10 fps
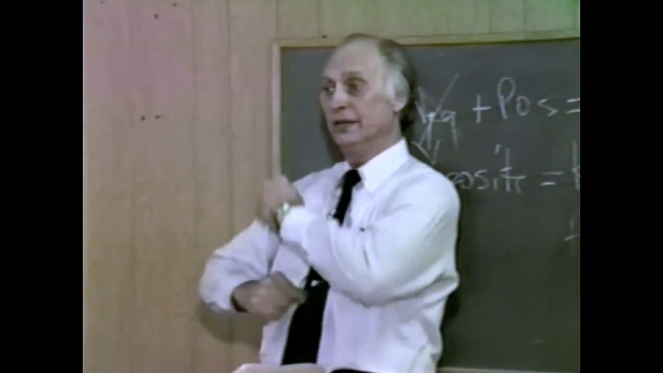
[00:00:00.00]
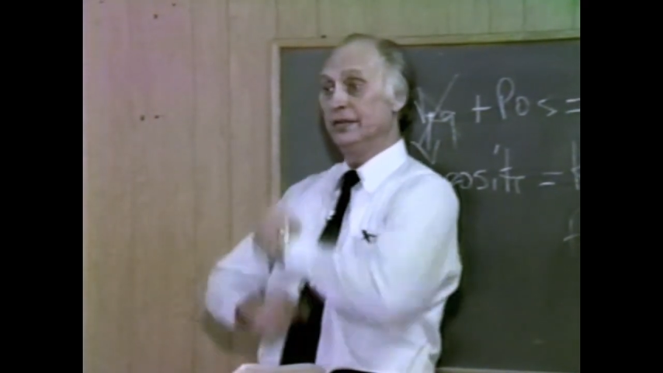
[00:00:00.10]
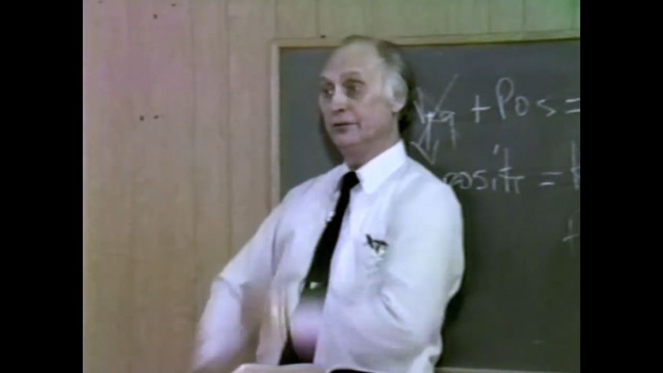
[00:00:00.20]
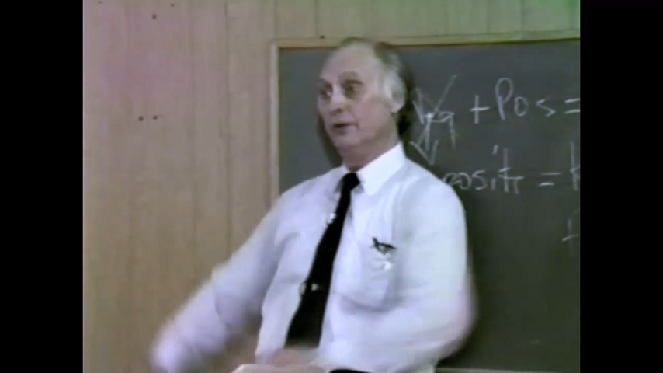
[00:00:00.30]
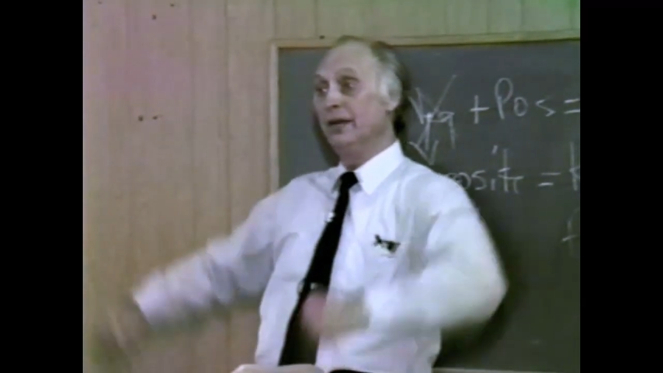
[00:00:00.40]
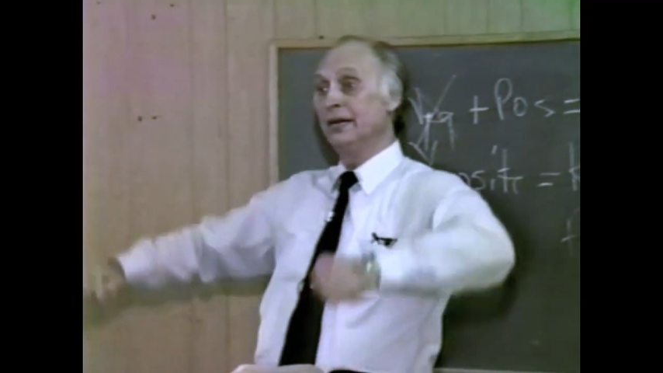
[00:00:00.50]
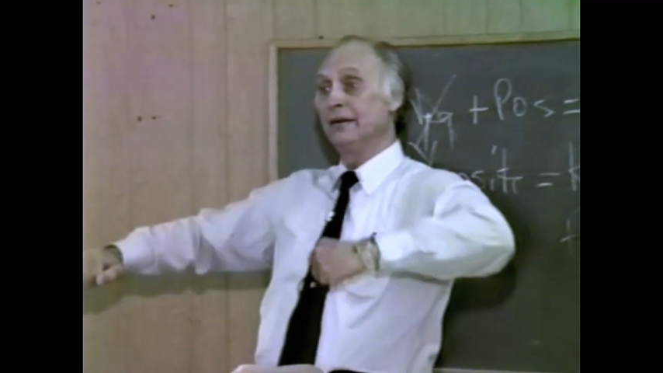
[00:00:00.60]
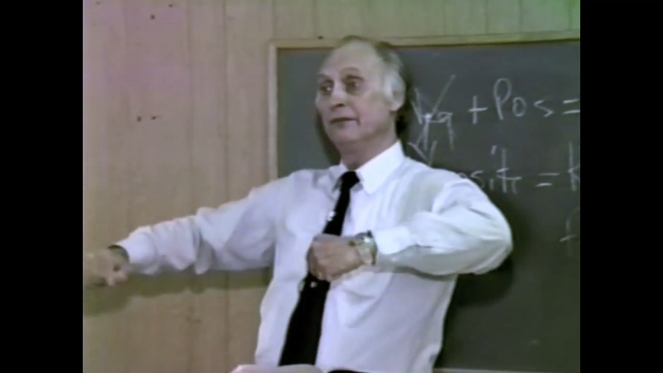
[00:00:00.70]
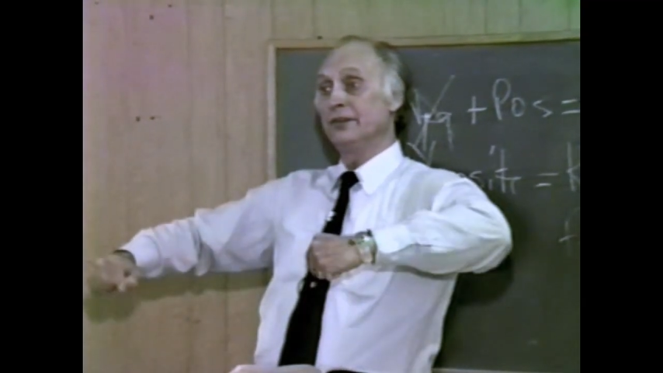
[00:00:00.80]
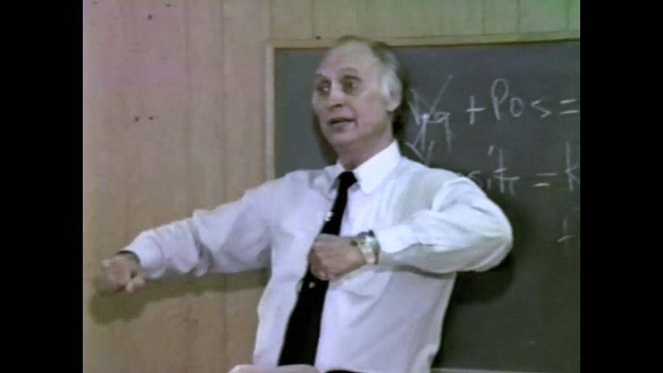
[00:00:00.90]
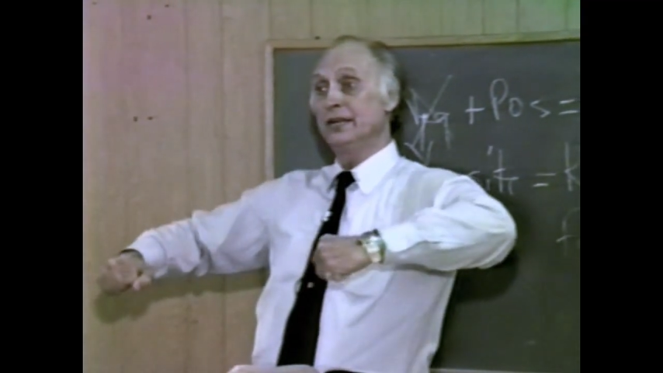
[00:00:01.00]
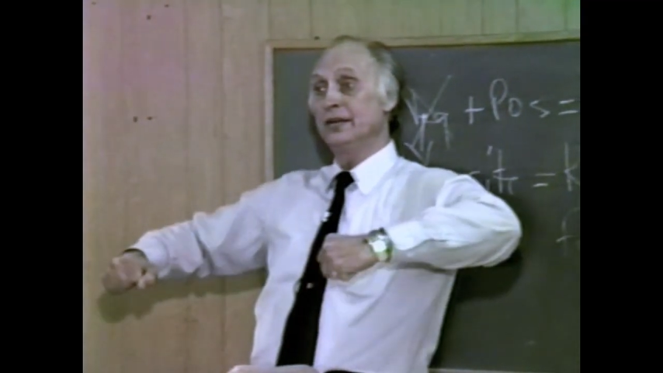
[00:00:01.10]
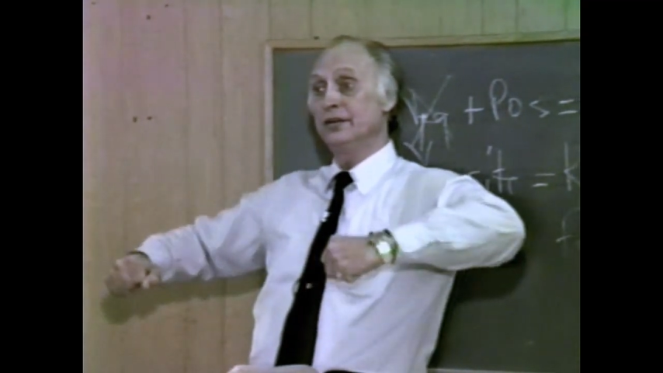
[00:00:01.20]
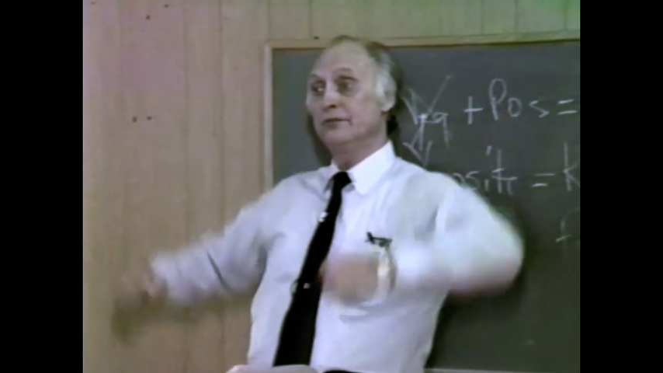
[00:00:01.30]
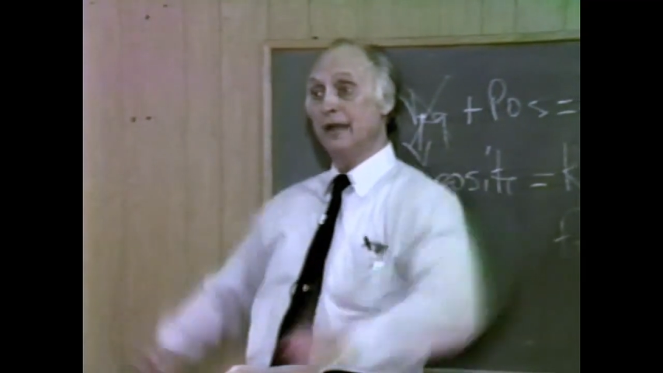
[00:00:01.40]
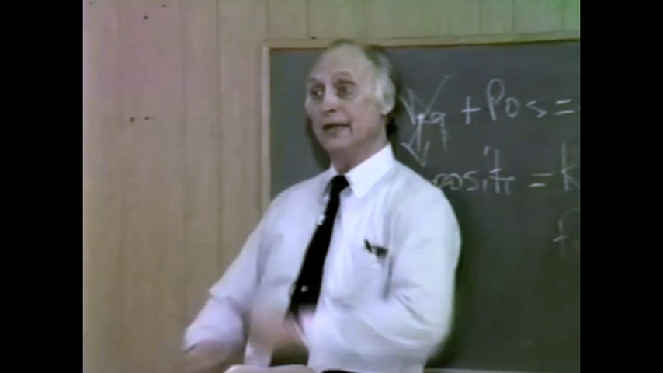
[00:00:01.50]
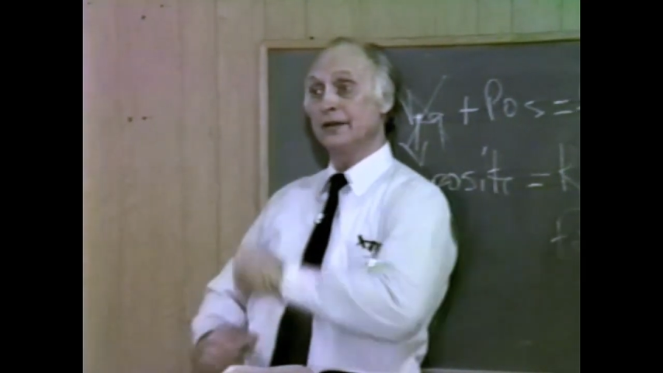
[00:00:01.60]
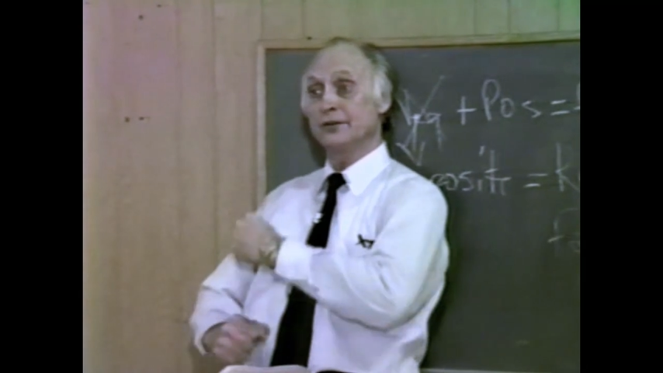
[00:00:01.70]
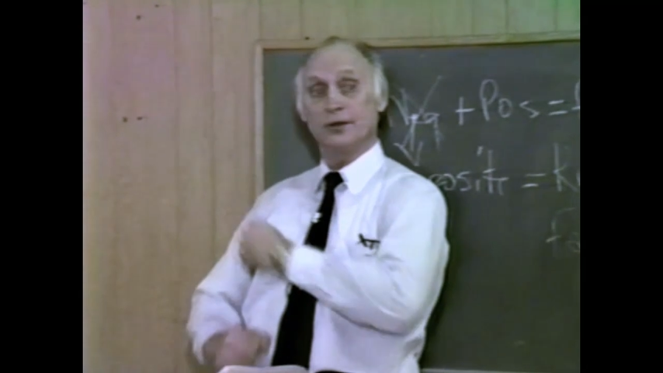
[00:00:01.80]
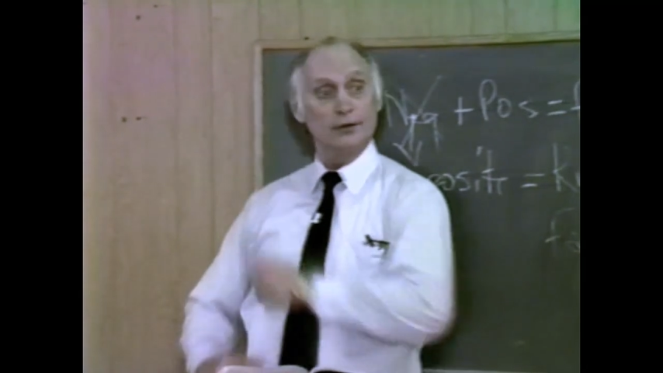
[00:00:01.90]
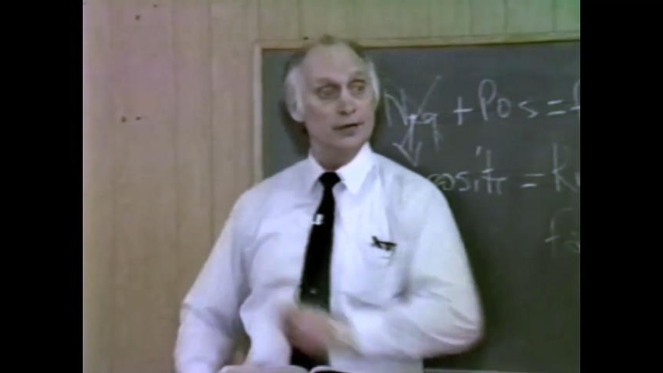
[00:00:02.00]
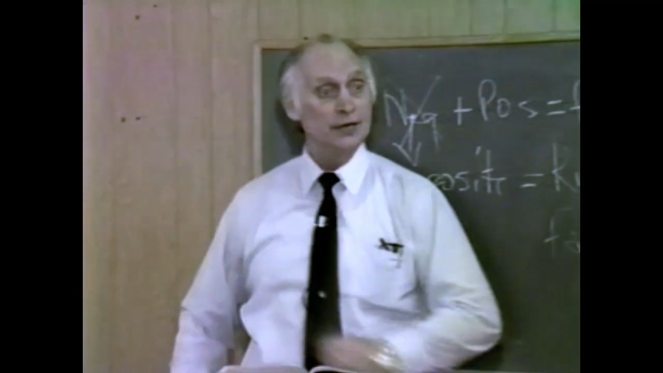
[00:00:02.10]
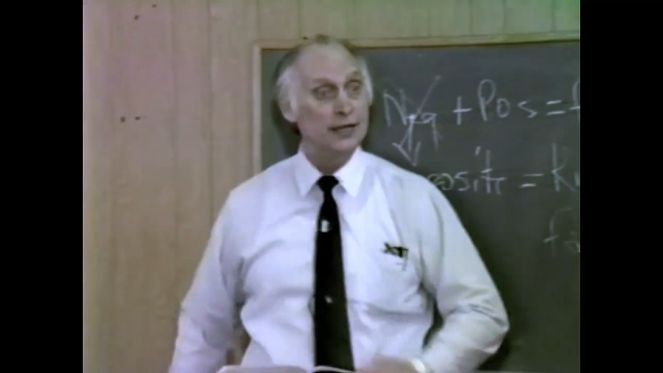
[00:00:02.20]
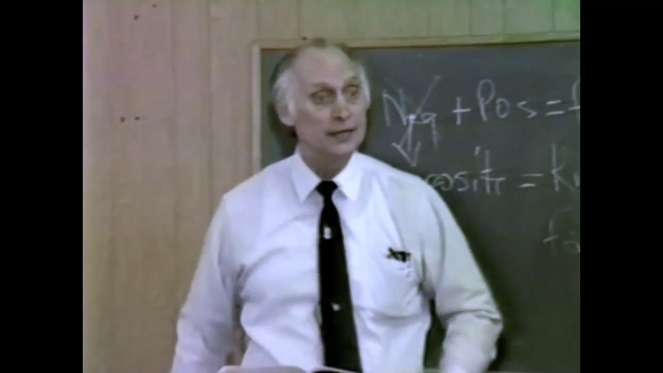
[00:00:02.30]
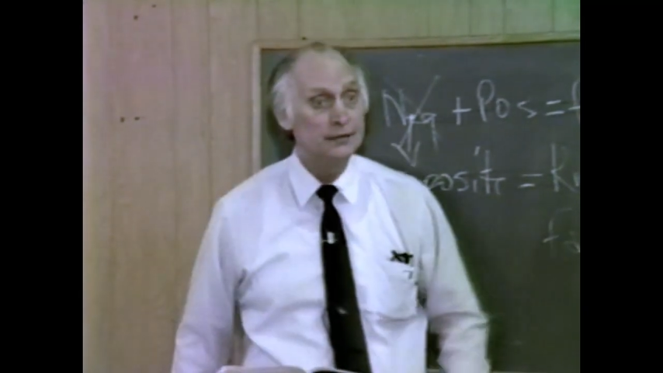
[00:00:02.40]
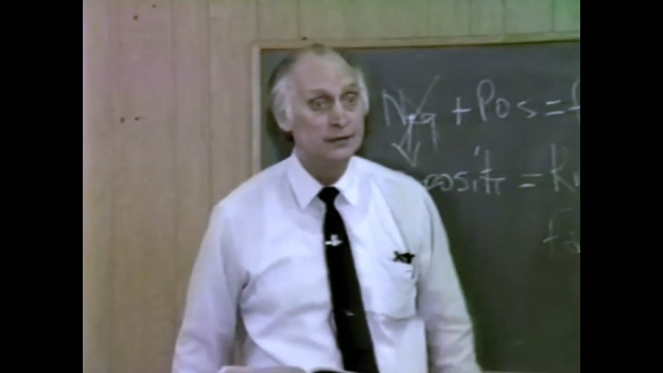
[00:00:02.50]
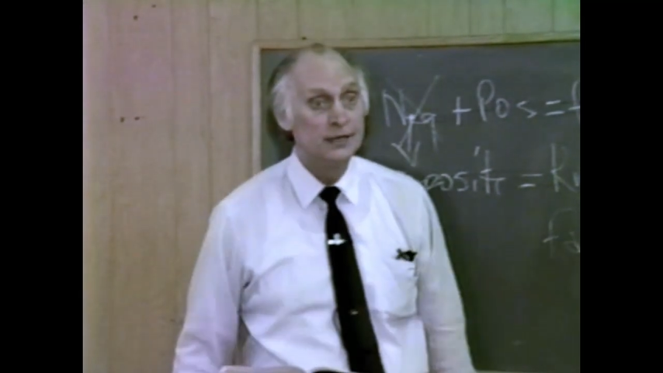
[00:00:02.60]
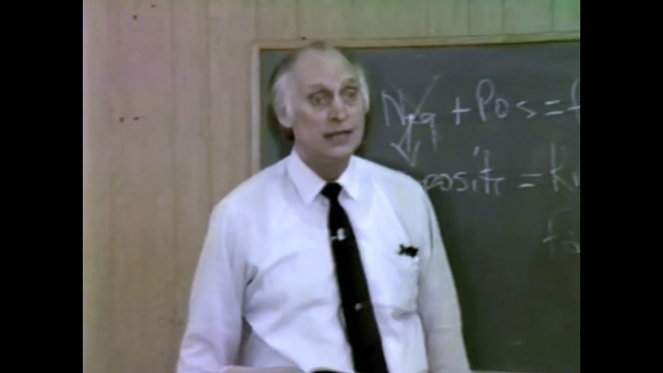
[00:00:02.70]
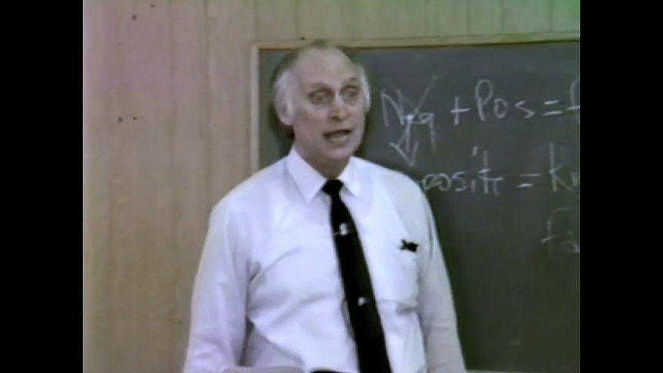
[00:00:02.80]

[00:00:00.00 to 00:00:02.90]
and he's running everything, and he's dragging us all into hell,